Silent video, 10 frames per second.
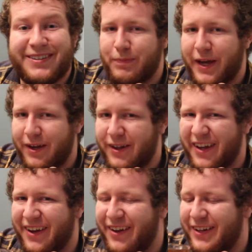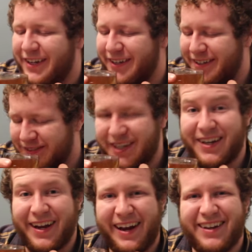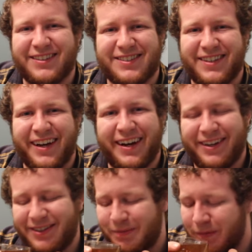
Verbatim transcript: Pale ale. Canadian style.